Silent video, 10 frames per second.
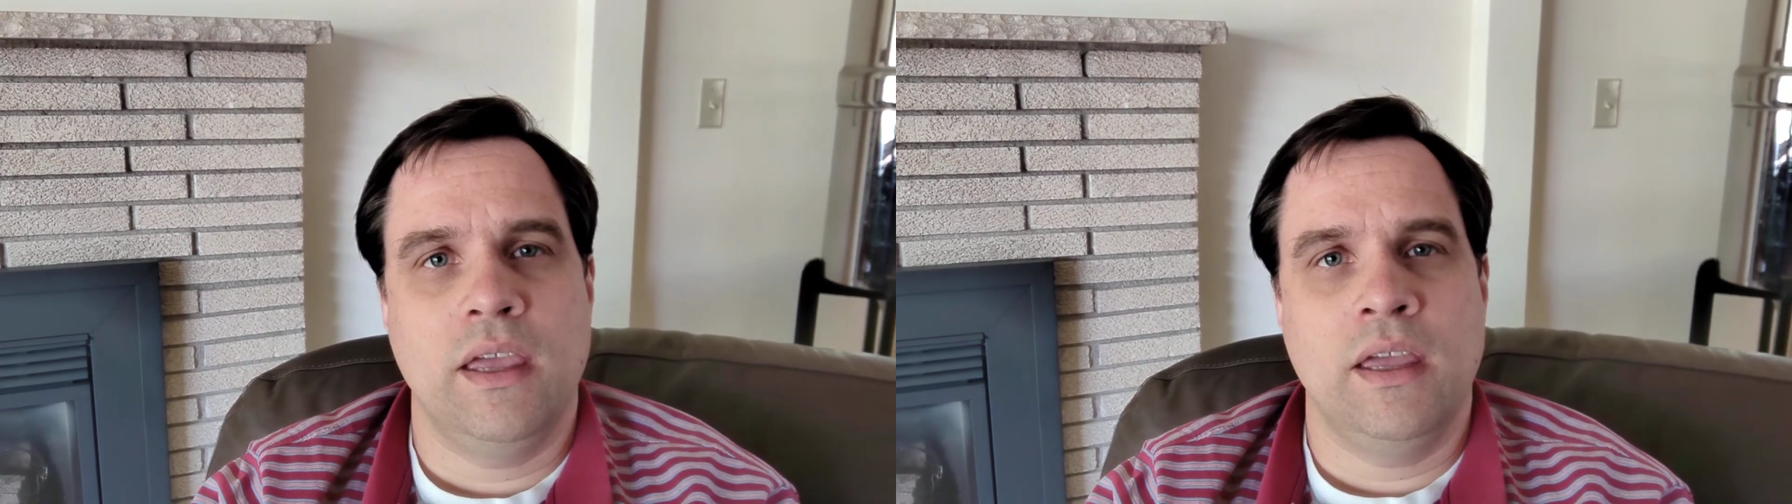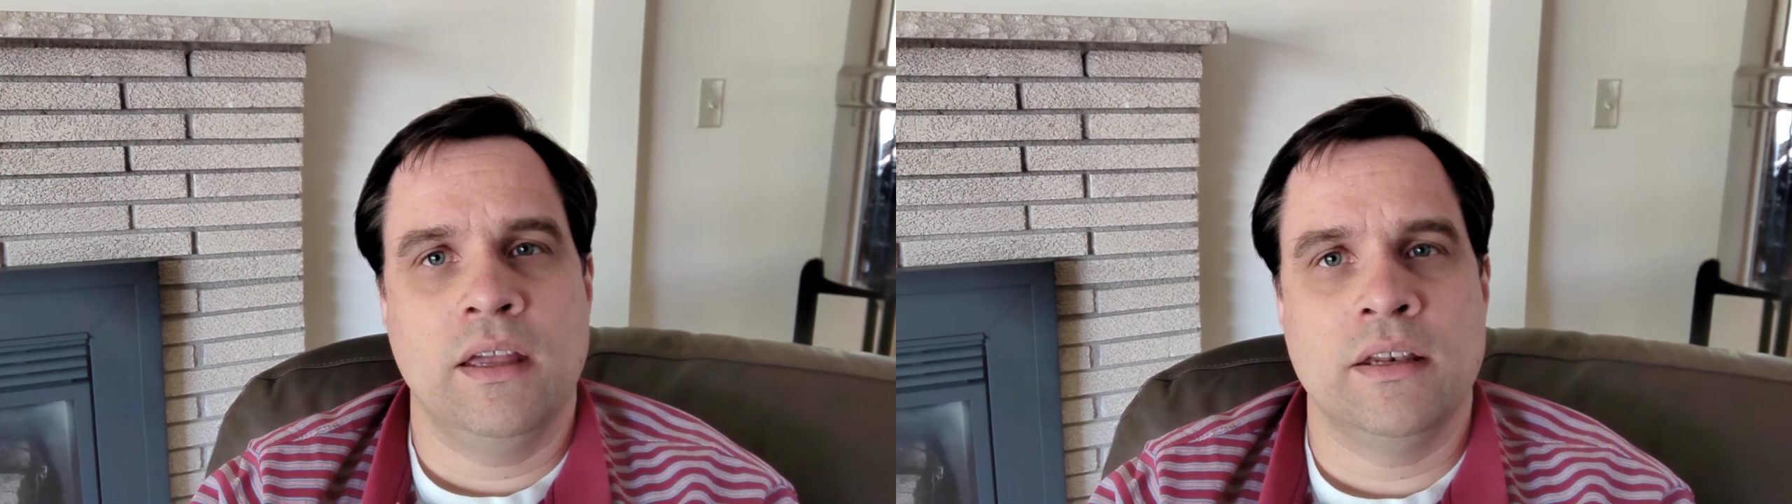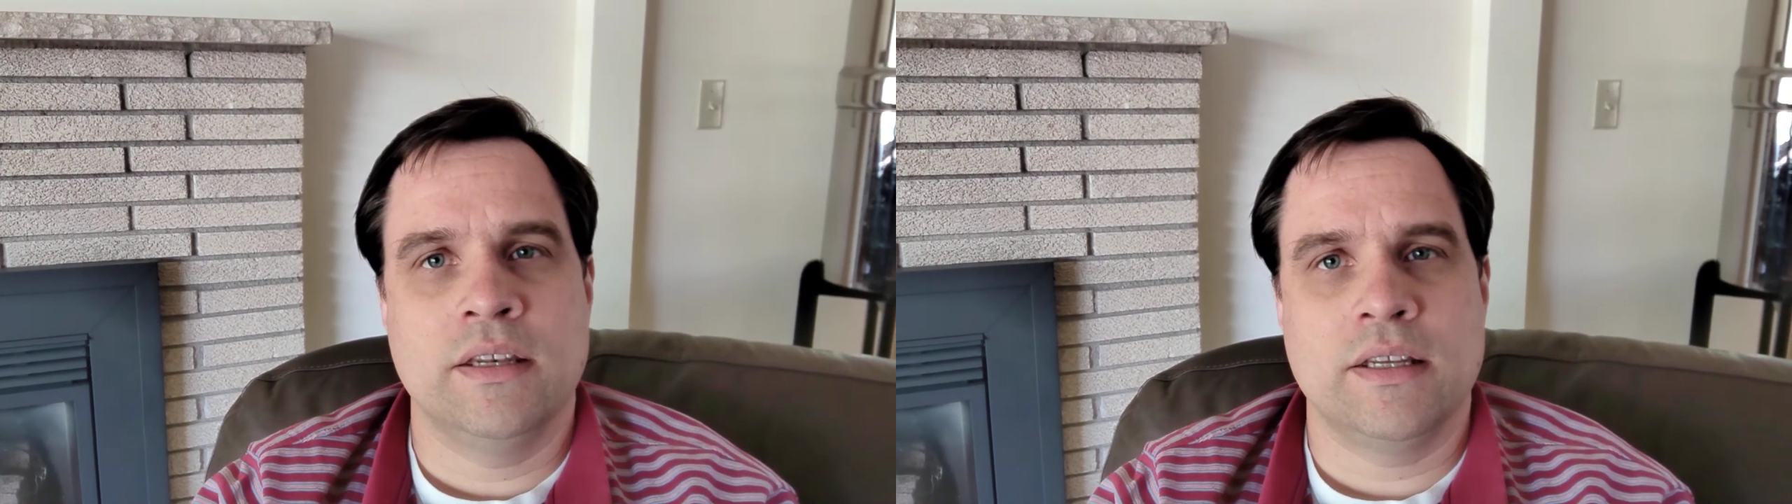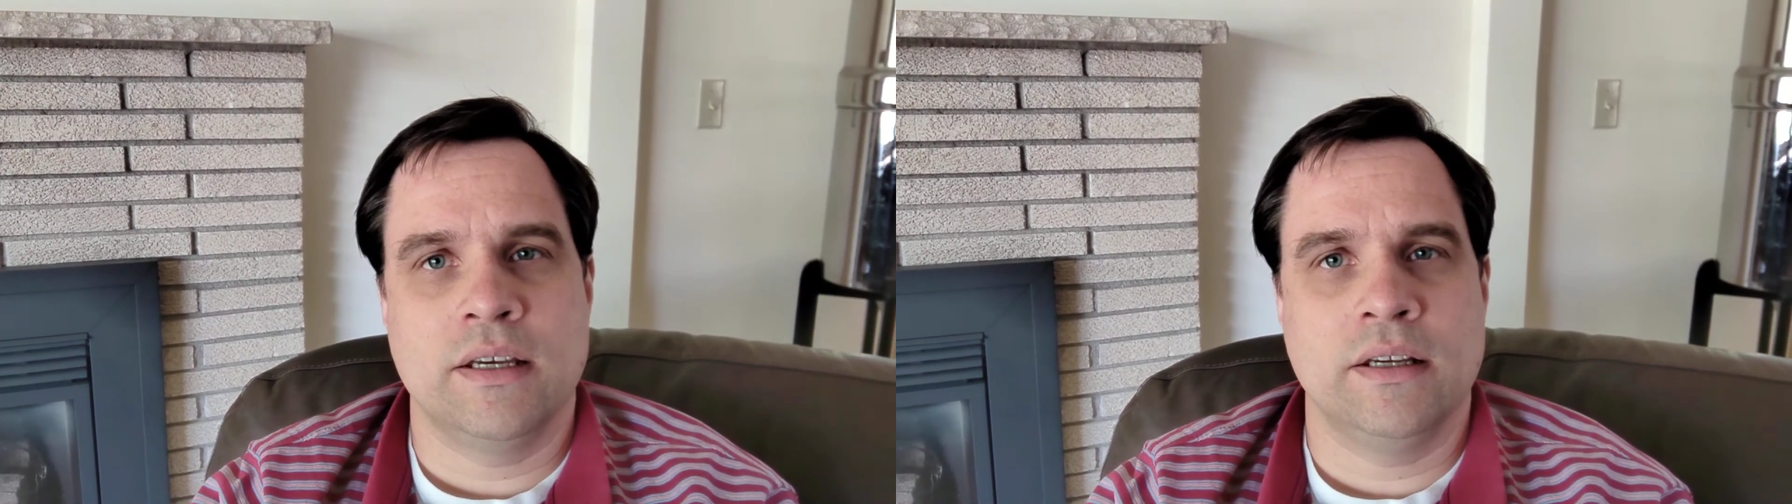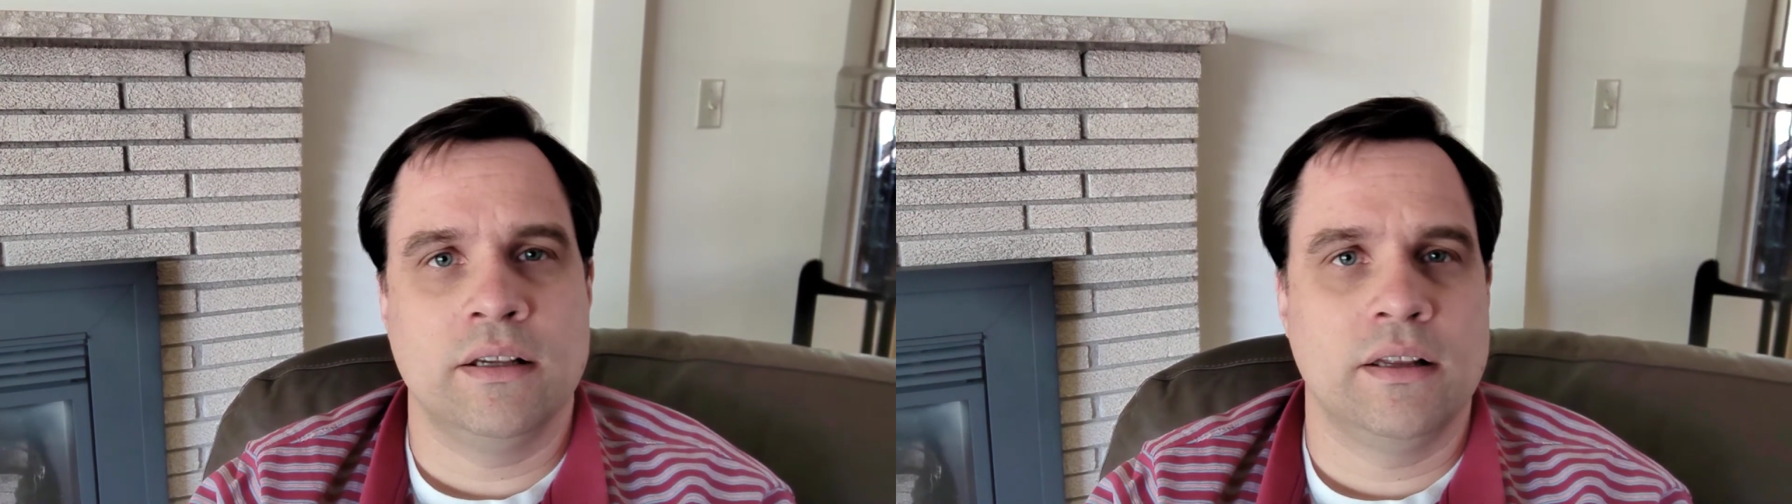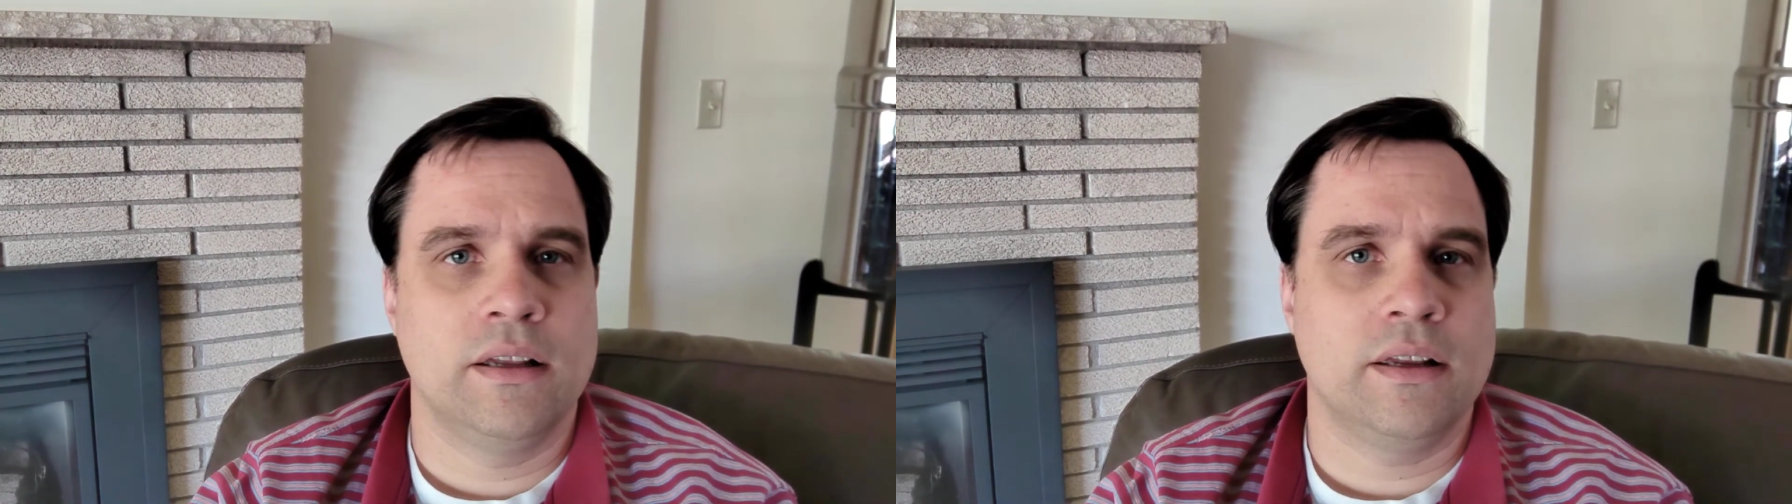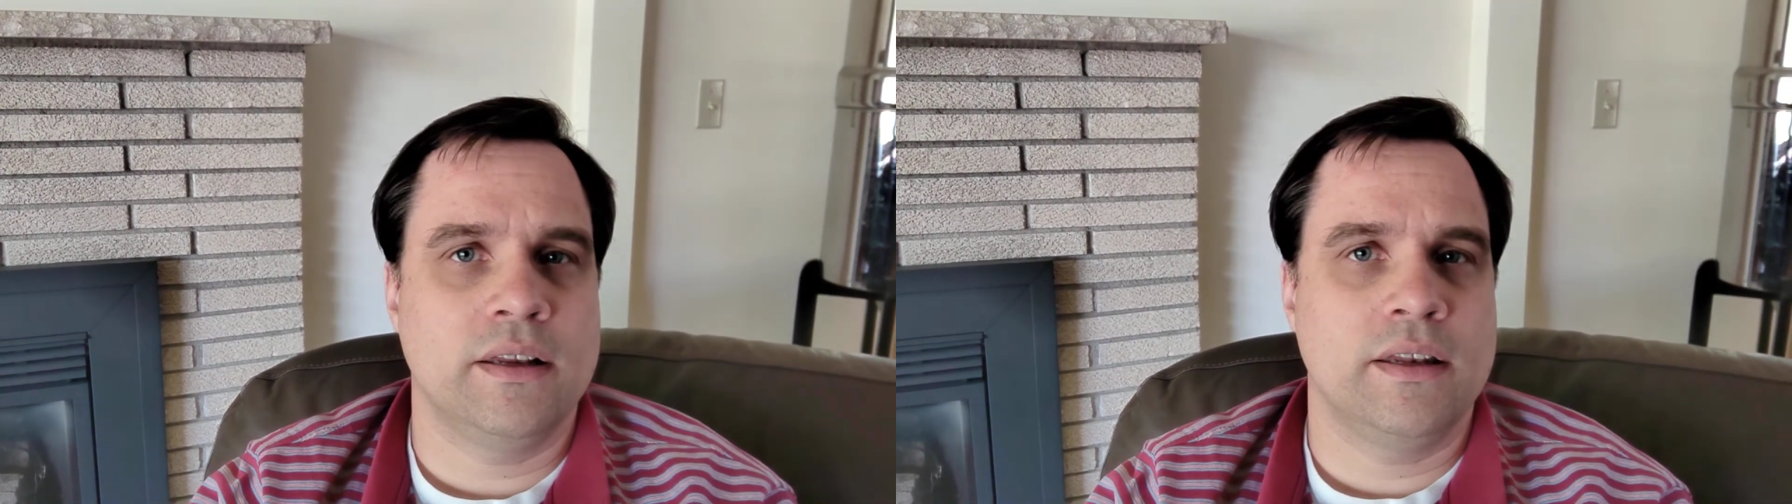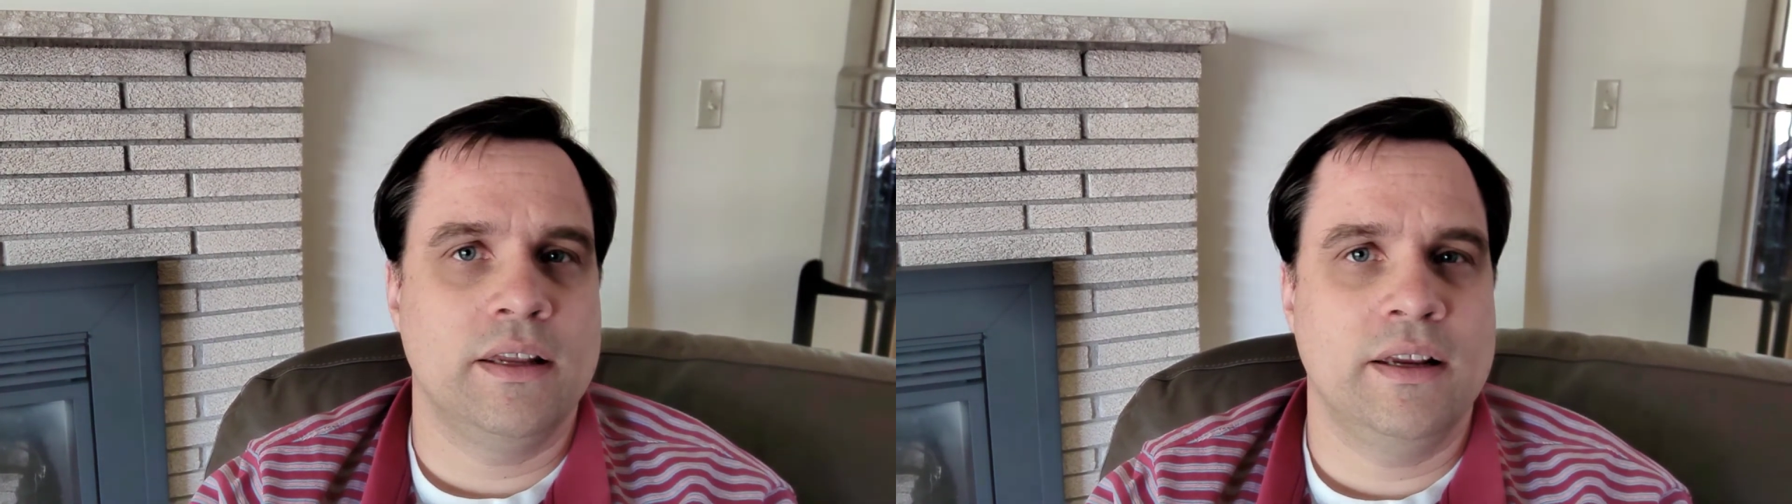and
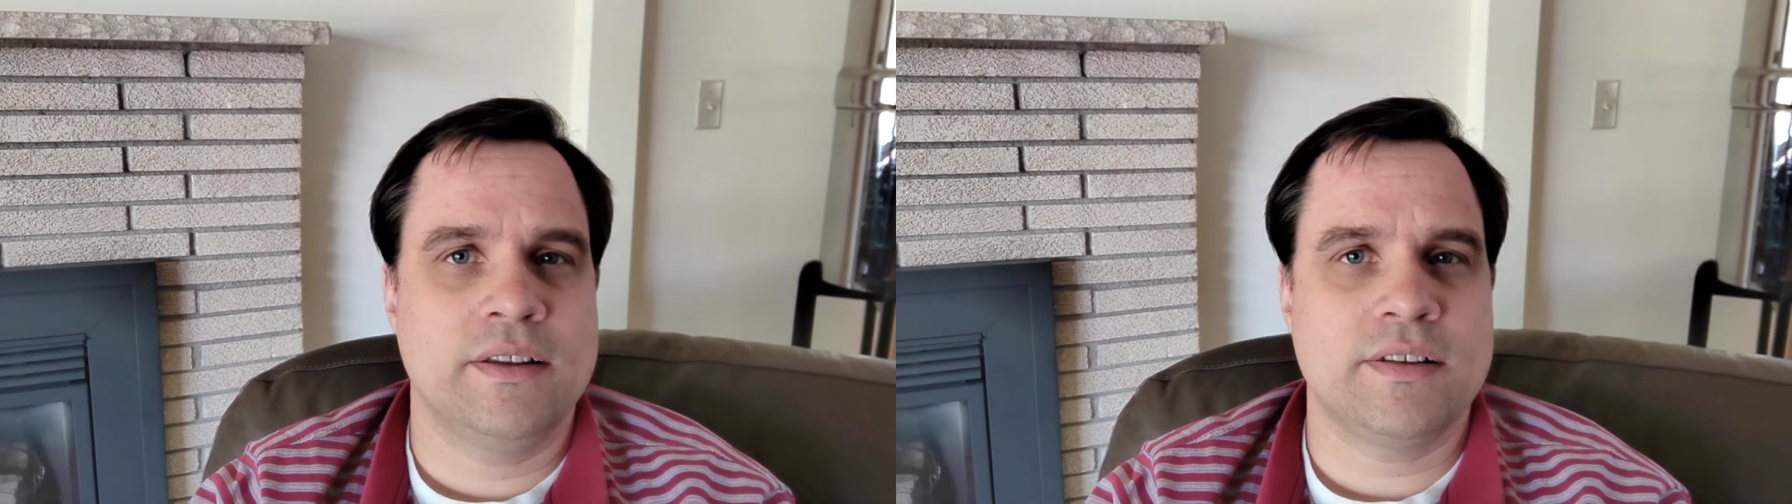as